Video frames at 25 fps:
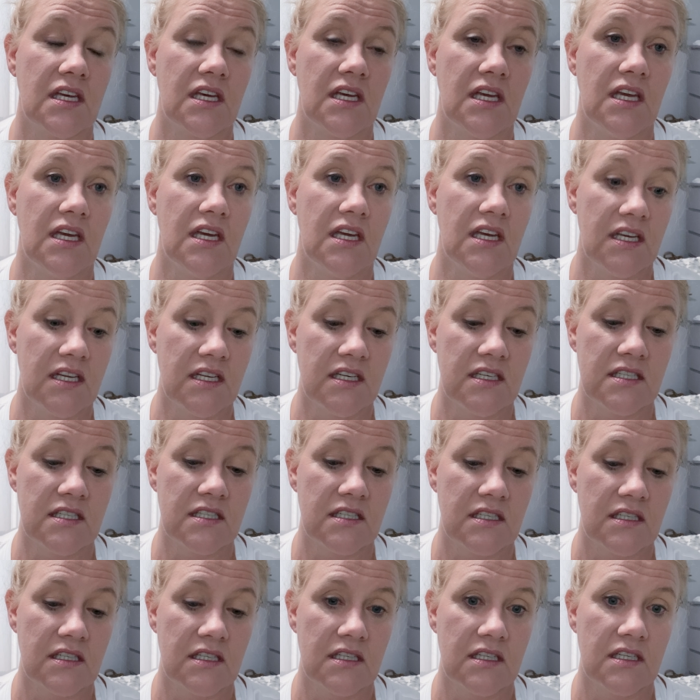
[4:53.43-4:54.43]

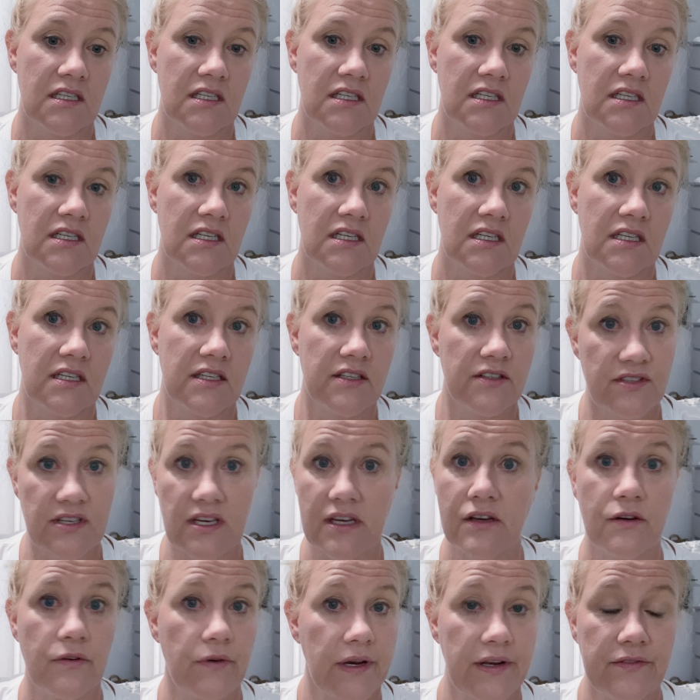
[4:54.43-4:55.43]
It is
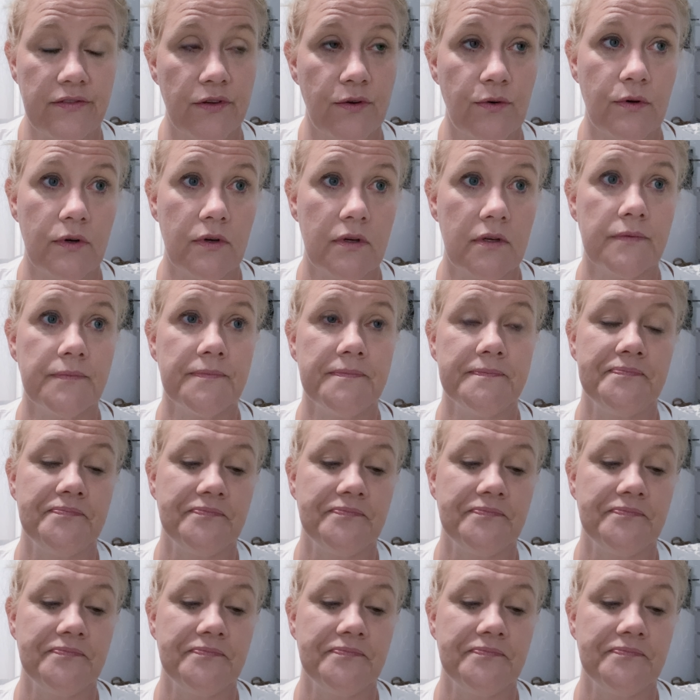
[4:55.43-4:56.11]
a great school.